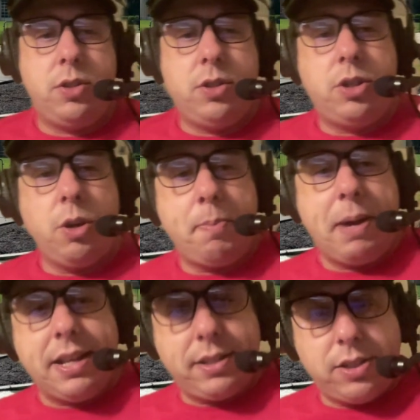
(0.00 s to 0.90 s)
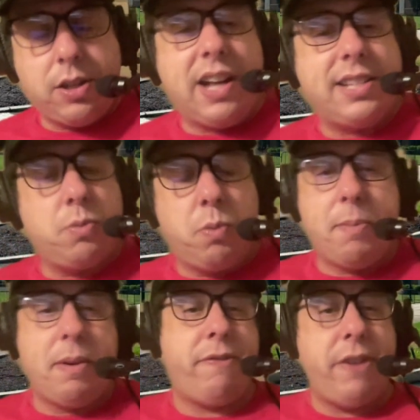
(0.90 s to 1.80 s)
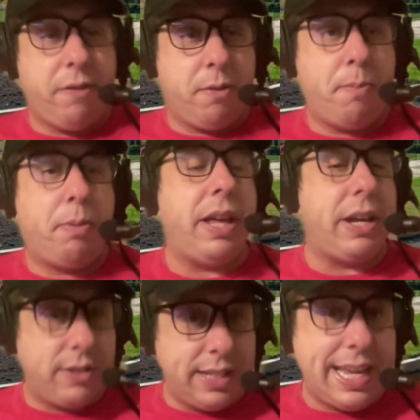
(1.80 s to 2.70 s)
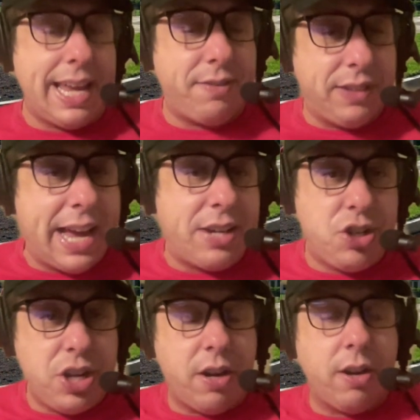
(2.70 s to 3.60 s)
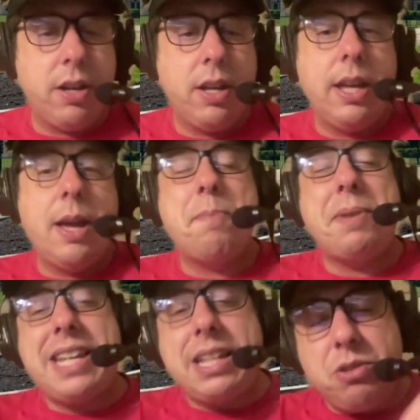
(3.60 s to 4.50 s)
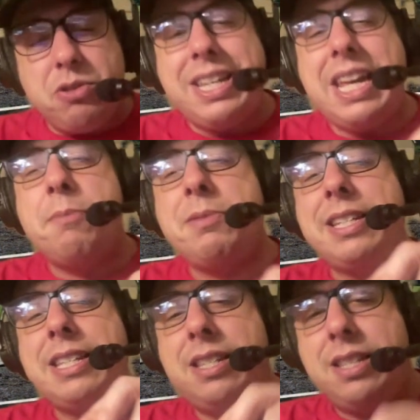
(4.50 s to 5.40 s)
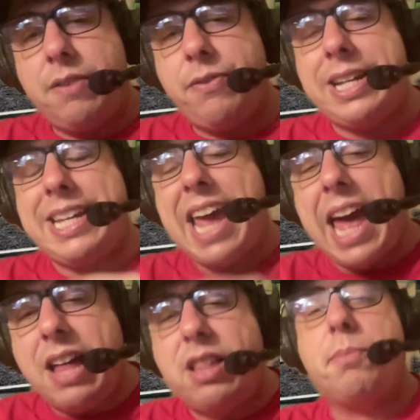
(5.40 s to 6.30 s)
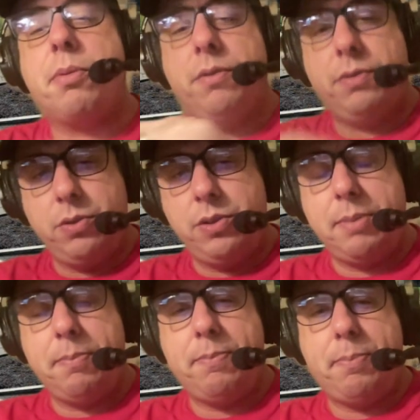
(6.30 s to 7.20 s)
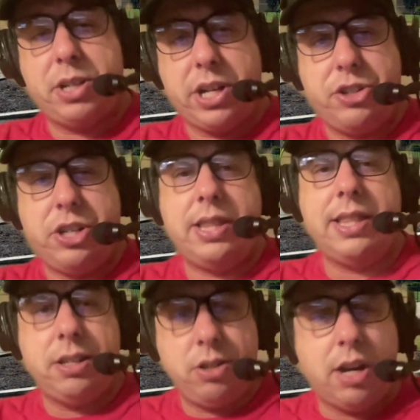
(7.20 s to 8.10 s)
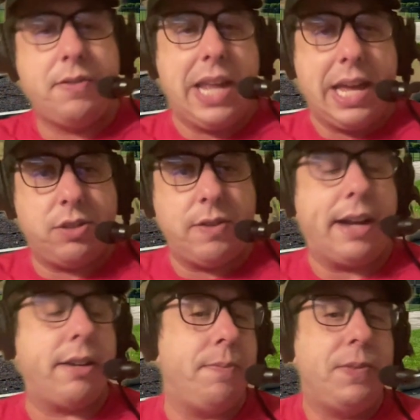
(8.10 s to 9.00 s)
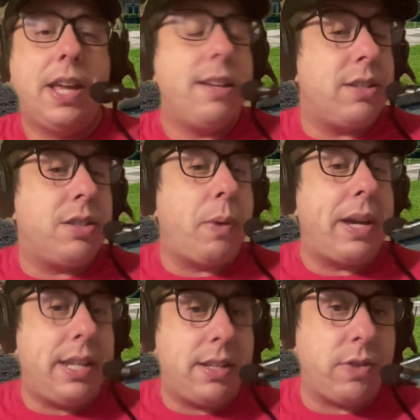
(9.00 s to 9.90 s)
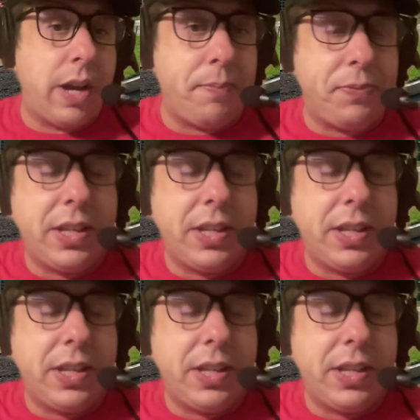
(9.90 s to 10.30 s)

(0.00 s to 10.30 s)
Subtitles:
Joey Pasta Sauce is one of my favorite players at the end of last year, but losing him is a different caliber of losing production than Donovan Ezeiruaku. Just the way it is, right?